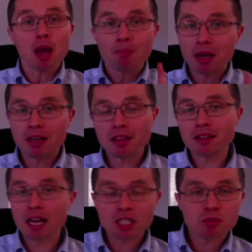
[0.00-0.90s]
But
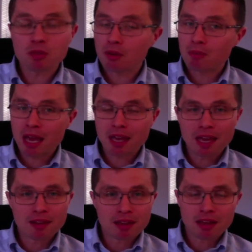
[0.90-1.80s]
nonetheless,
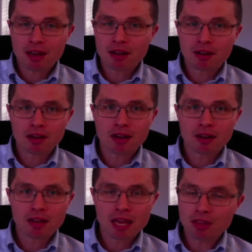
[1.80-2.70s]

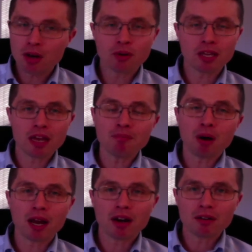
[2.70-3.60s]
in the early
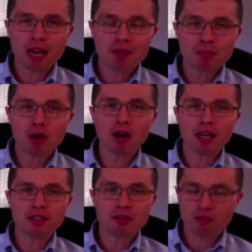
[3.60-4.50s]
empire and
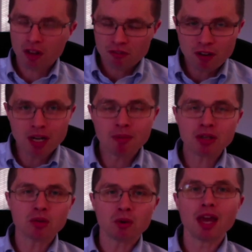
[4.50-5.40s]
beyond, the
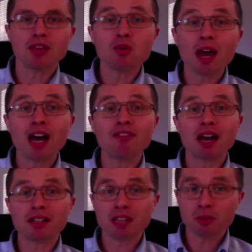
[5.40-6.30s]
fundamental right you have
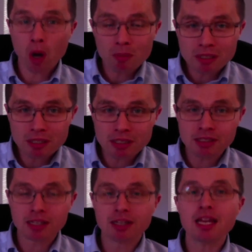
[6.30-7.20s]
as a Roman
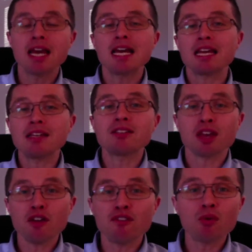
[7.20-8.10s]
citizen is
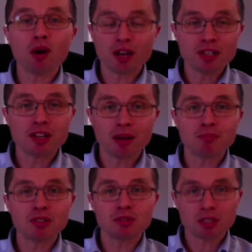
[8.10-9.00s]
if you are condemned
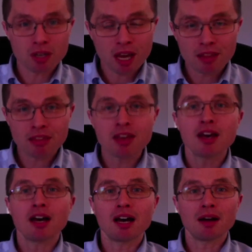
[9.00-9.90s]
to death
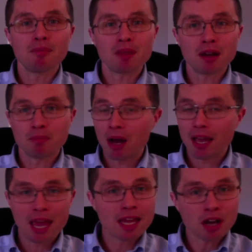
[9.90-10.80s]
by
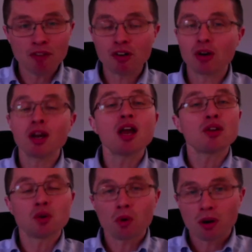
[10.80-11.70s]
a governor,
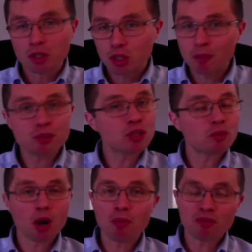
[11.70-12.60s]
you are shipped to
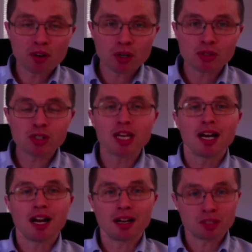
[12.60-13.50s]
Rome first
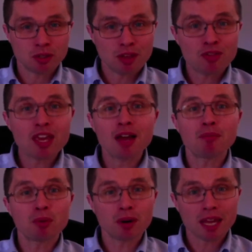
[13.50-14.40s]
so that the
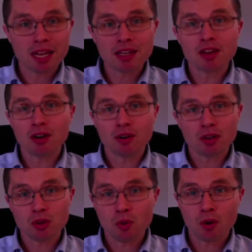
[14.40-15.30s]
emperor can hear
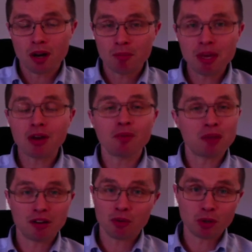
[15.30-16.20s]
your appeal.
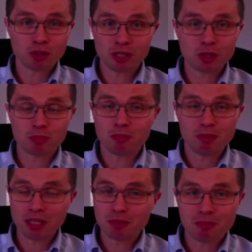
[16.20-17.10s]
And of course,
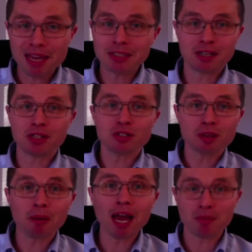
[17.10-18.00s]
this makes it into the
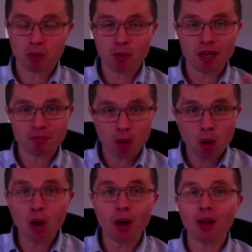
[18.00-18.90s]
Bible when
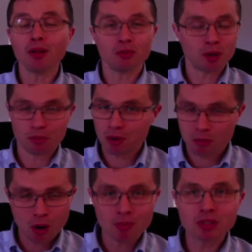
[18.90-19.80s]
Paul, a
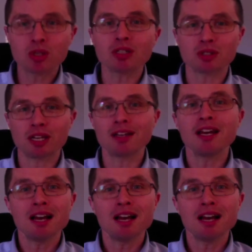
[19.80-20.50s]
Roman citizen,